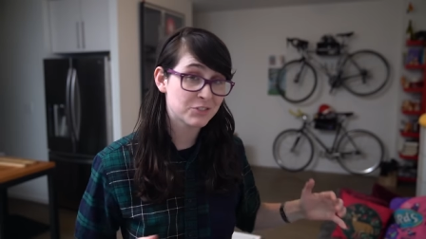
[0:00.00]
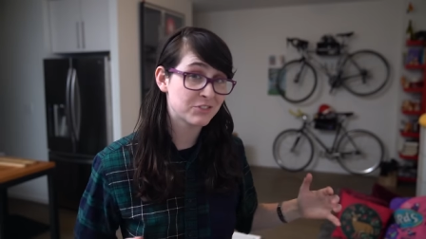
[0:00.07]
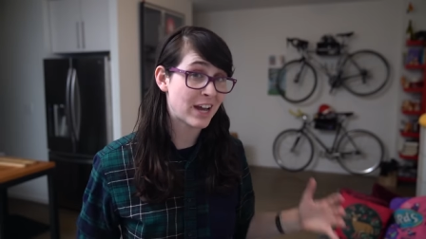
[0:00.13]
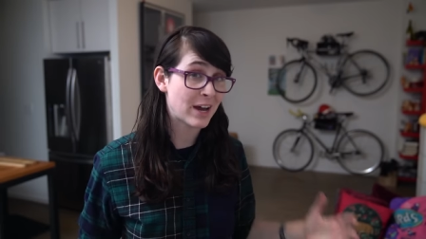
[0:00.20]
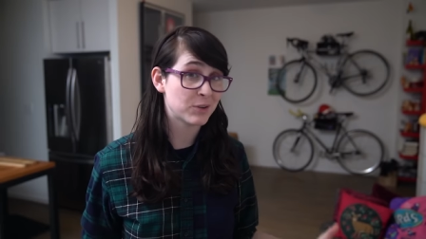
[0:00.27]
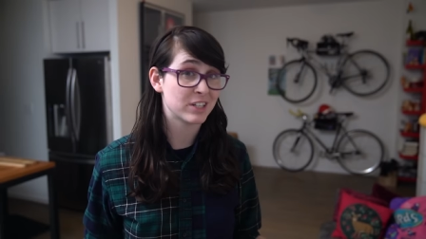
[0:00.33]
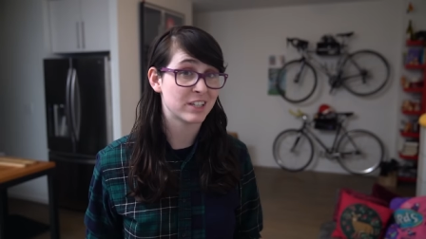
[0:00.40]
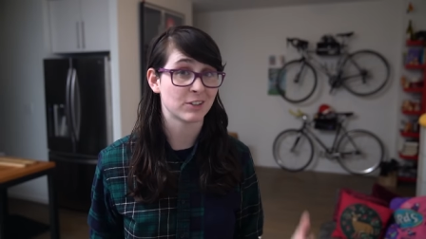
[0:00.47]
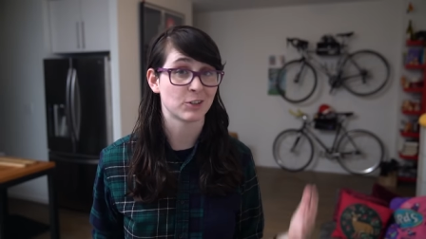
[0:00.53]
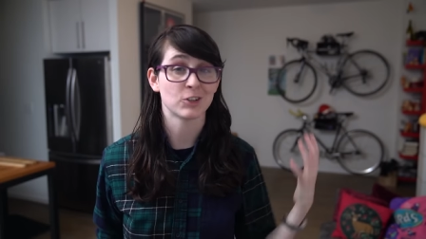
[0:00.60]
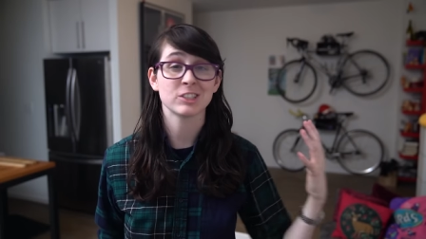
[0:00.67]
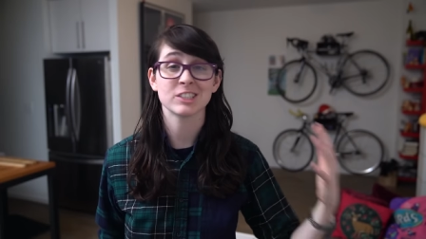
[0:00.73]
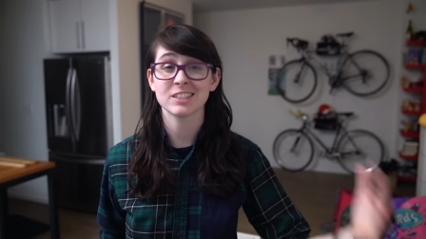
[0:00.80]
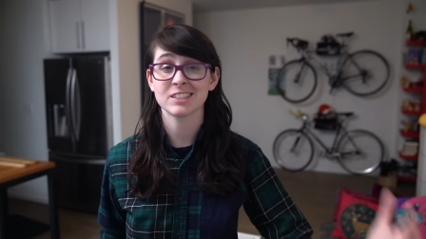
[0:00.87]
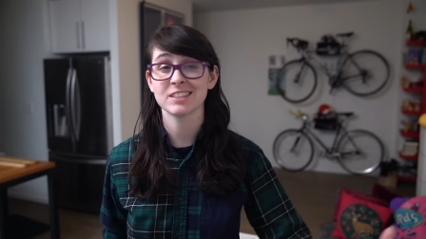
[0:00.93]
their founding,
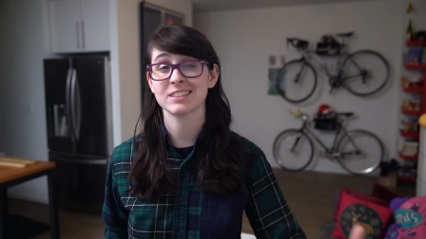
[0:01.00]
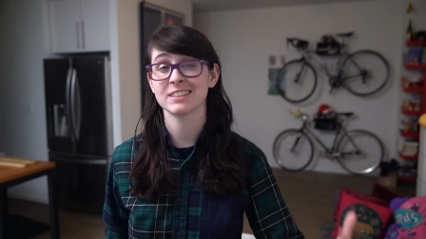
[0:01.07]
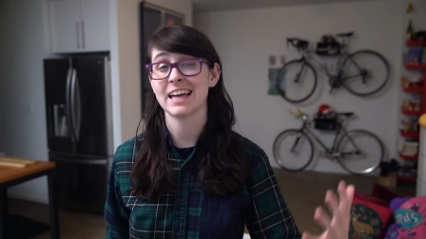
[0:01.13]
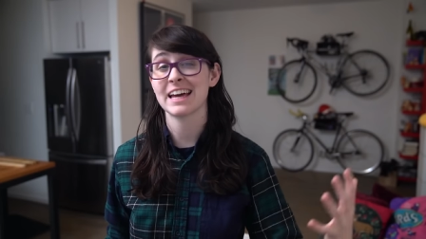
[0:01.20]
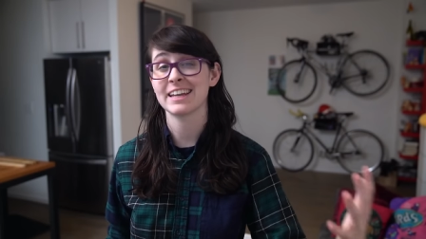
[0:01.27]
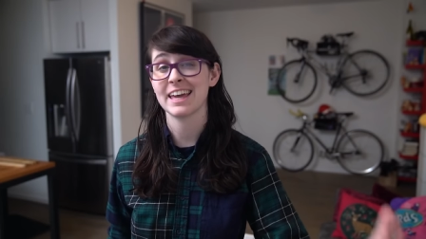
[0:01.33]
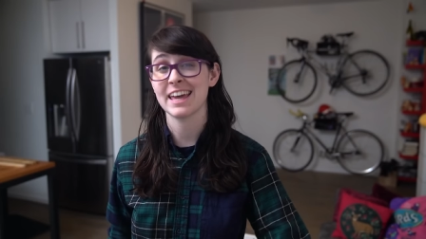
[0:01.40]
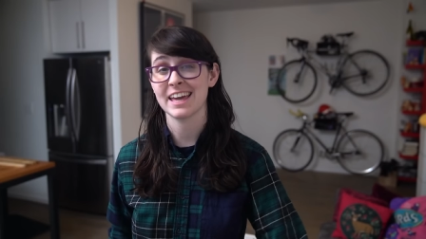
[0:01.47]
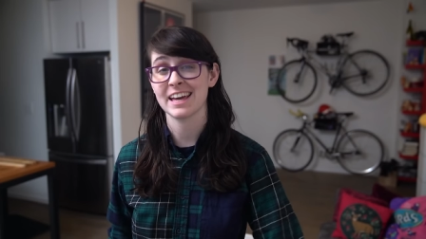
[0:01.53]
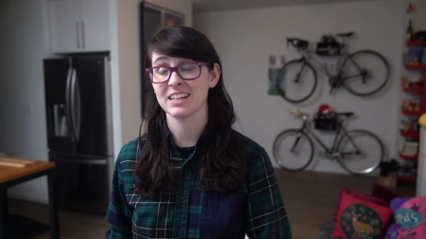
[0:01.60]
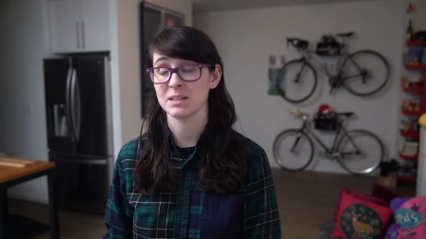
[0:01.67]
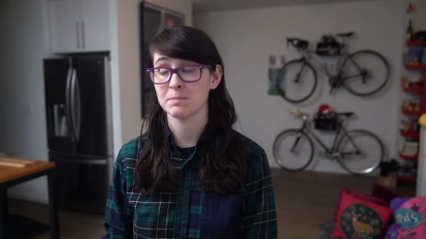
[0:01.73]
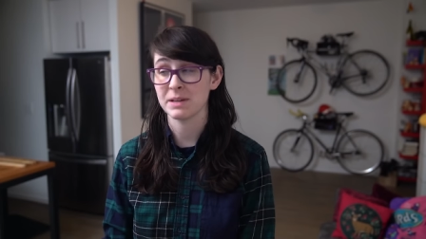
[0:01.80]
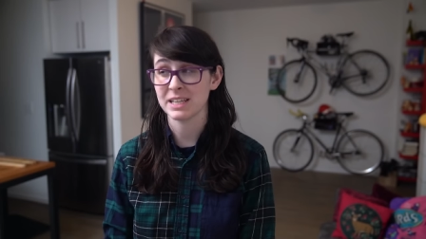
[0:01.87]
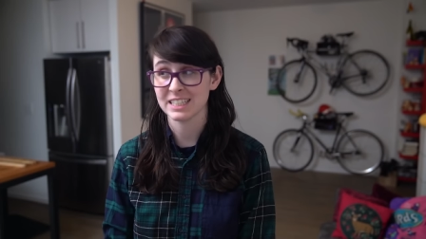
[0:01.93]
Earth Justice has had a
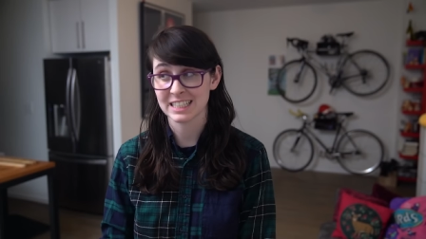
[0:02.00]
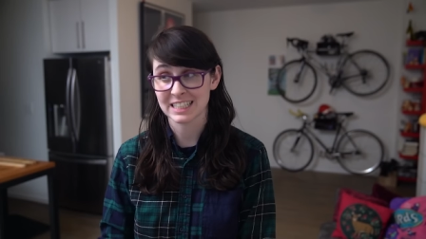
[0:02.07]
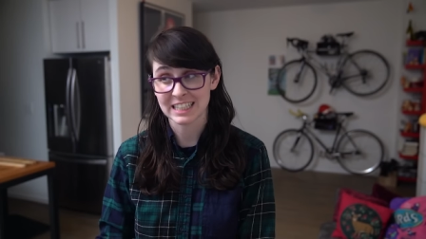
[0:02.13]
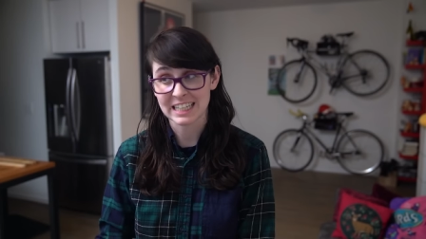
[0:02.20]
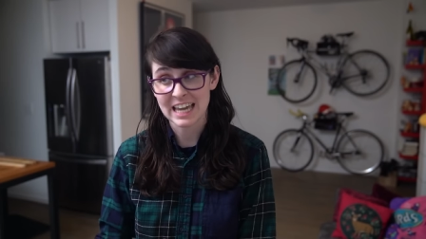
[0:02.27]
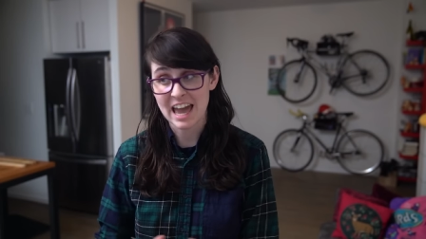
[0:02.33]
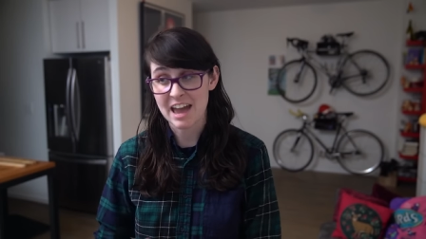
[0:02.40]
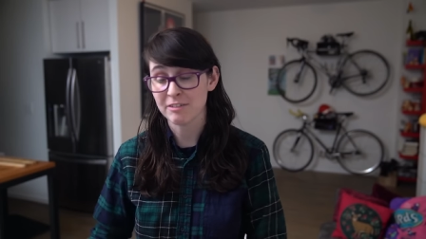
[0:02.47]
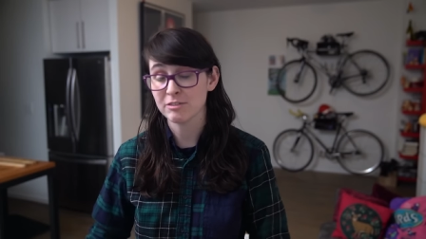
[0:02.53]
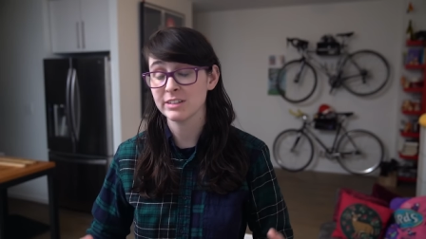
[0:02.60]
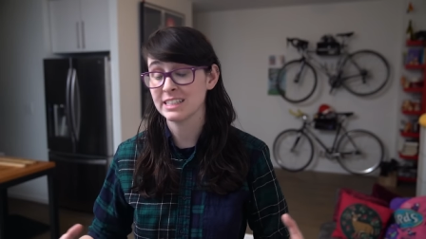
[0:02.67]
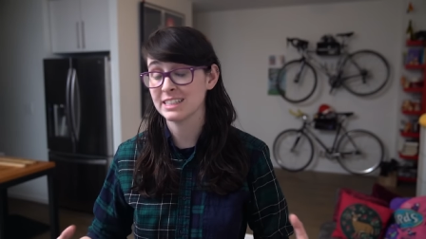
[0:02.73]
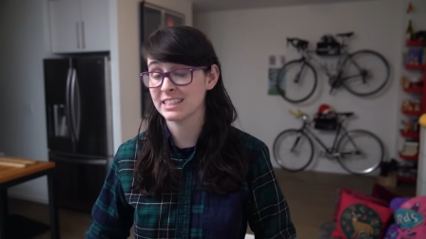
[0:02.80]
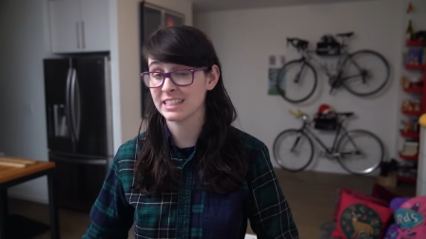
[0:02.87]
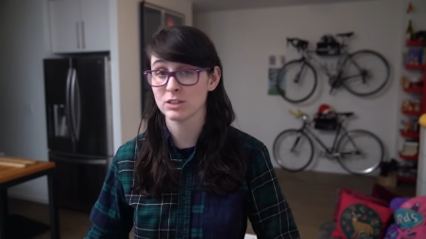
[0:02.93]
hand in basically
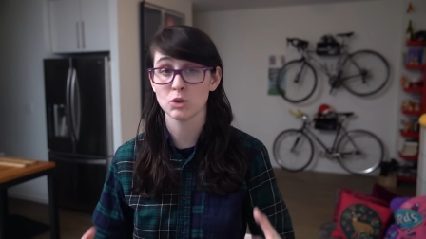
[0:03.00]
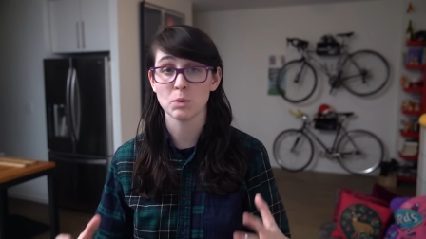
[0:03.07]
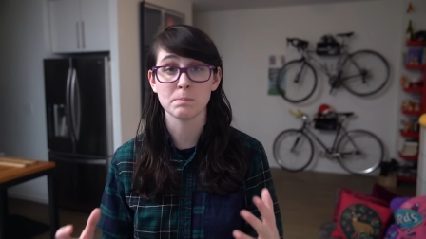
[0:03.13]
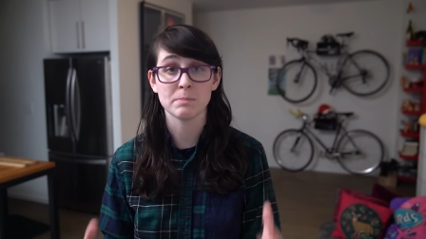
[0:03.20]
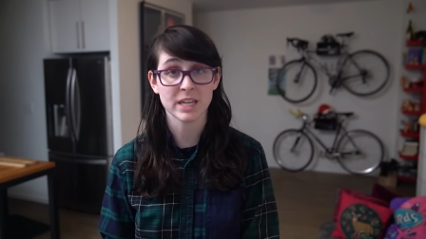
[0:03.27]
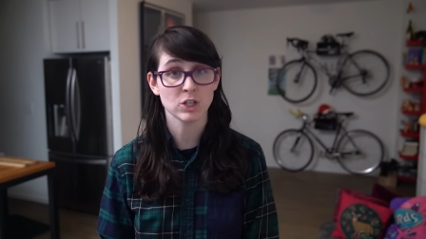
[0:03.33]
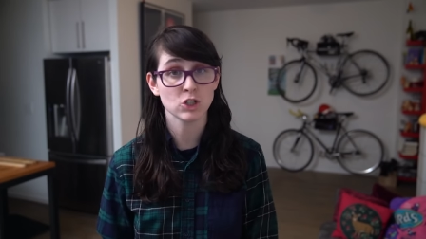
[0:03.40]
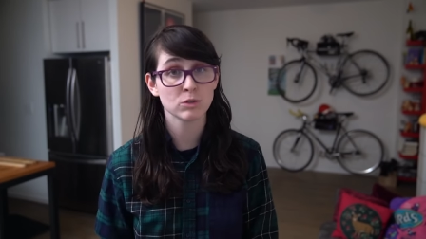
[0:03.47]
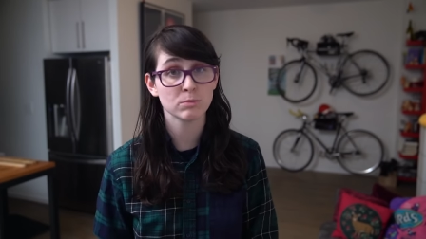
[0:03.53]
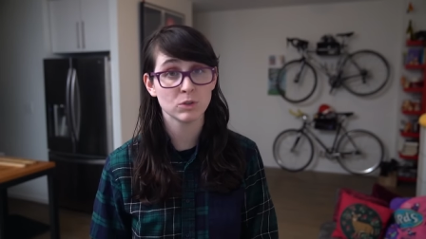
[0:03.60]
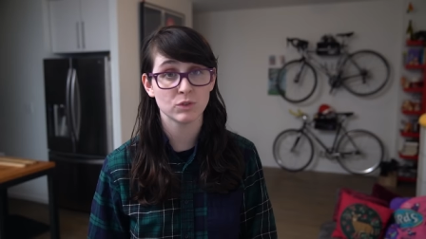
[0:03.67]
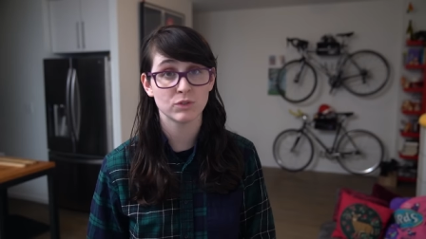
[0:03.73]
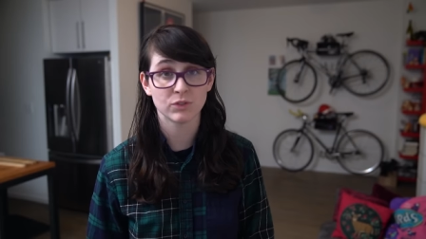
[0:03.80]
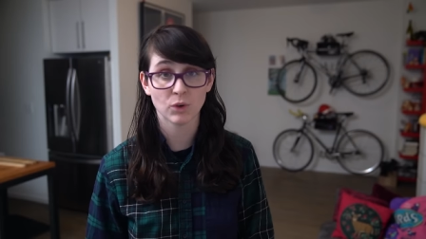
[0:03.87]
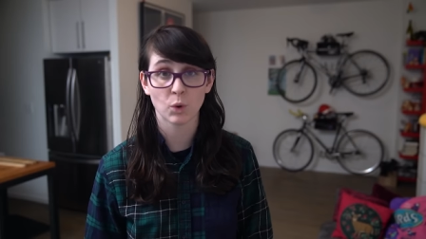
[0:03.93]
every single major
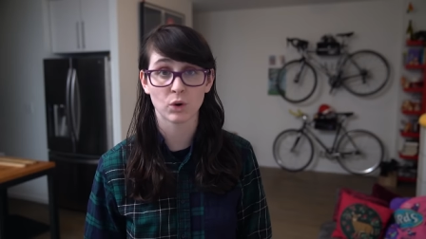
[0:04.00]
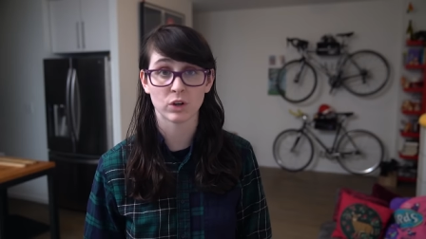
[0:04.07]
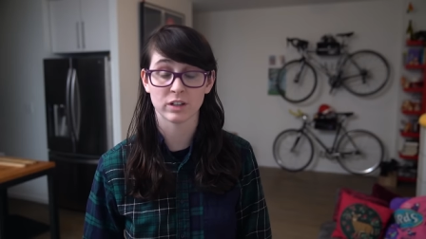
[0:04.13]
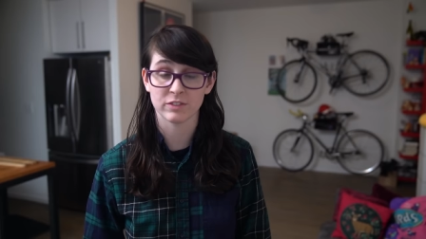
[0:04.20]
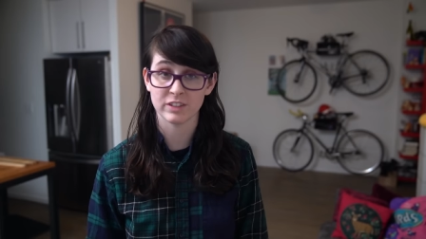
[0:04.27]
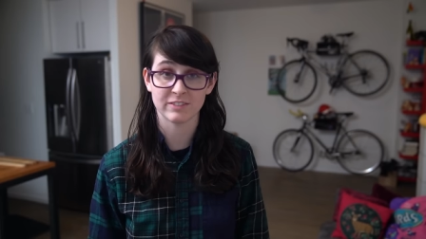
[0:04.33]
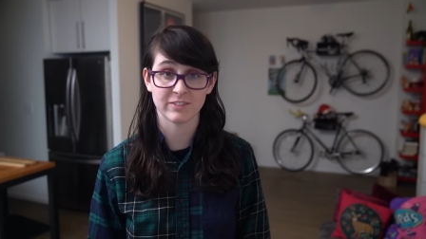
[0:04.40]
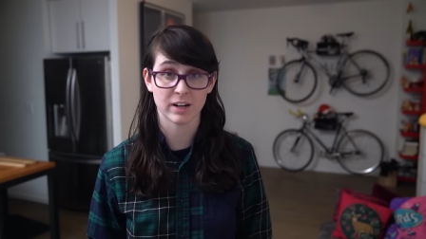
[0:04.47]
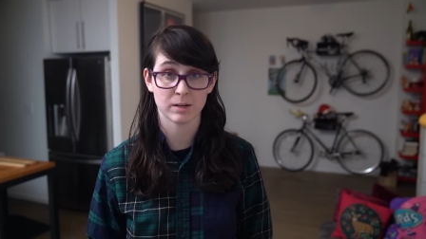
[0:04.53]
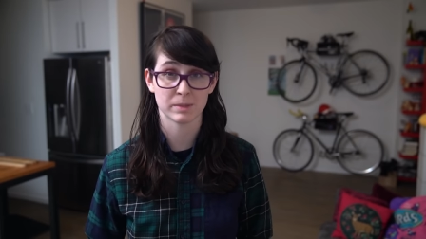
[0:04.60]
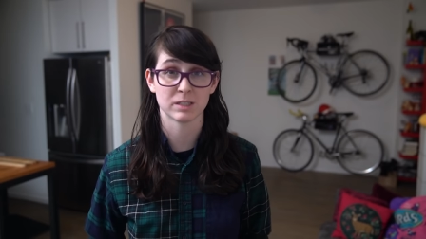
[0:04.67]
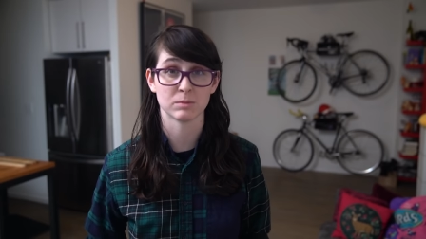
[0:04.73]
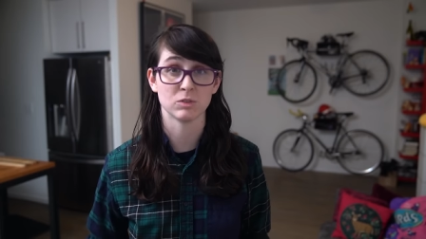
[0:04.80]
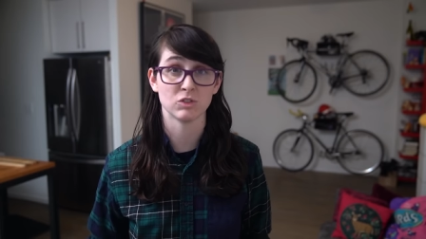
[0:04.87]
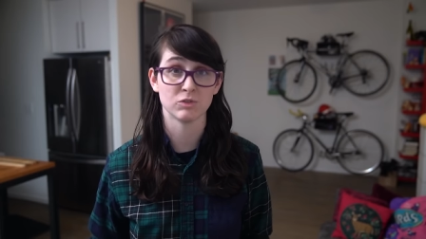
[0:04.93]
move forward of the environmental